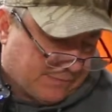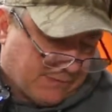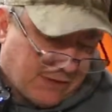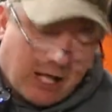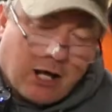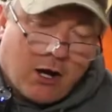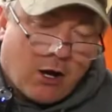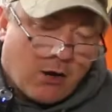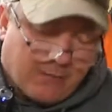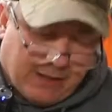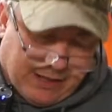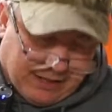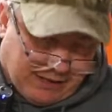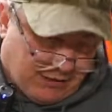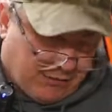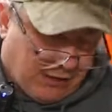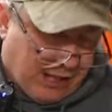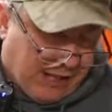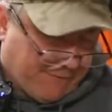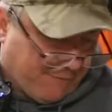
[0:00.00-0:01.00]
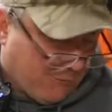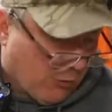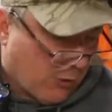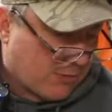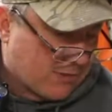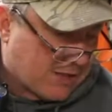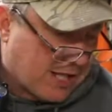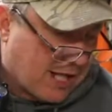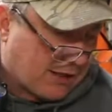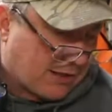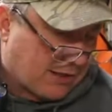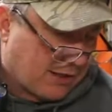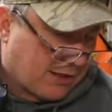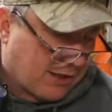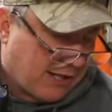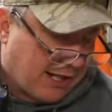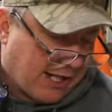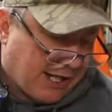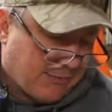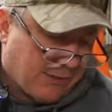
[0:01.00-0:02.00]
They all make great forms out there
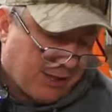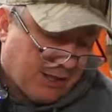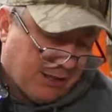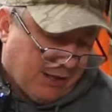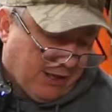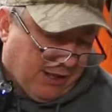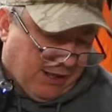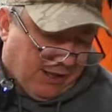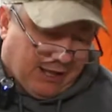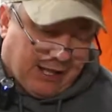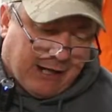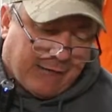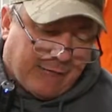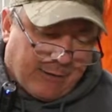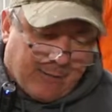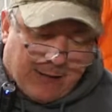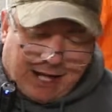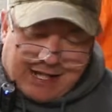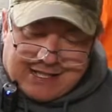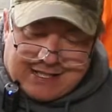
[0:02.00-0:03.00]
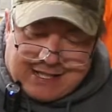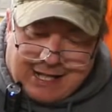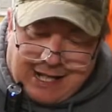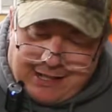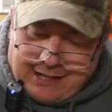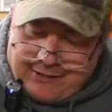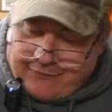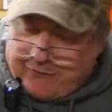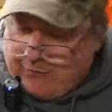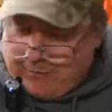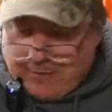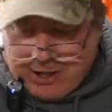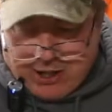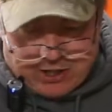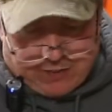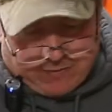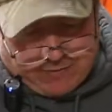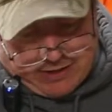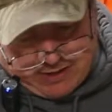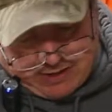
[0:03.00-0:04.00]
today, and everybody's got different
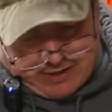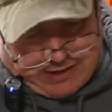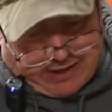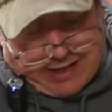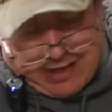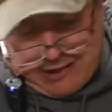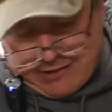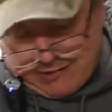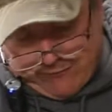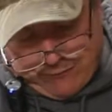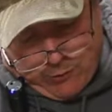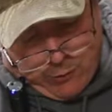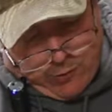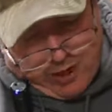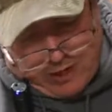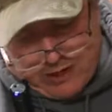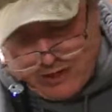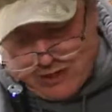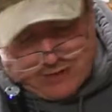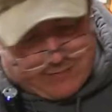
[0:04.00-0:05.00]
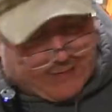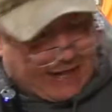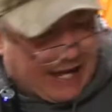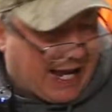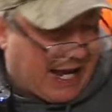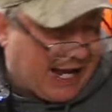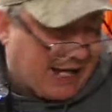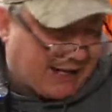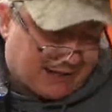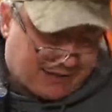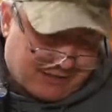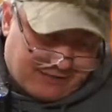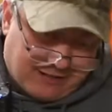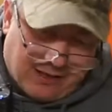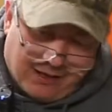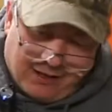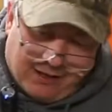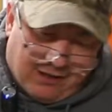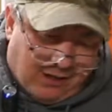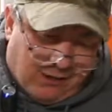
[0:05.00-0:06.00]
measurements. They got 4 inches back and
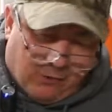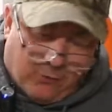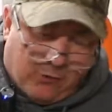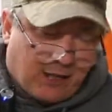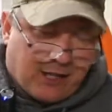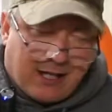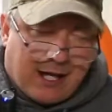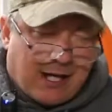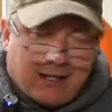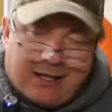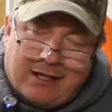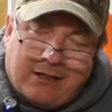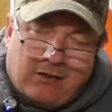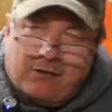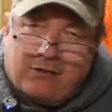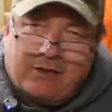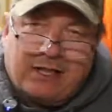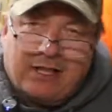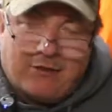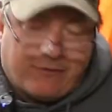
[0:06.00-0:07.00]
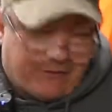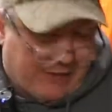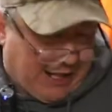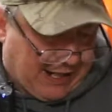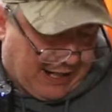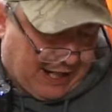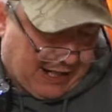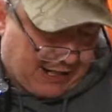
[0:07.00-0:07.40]
whatnot. I don't deal with that.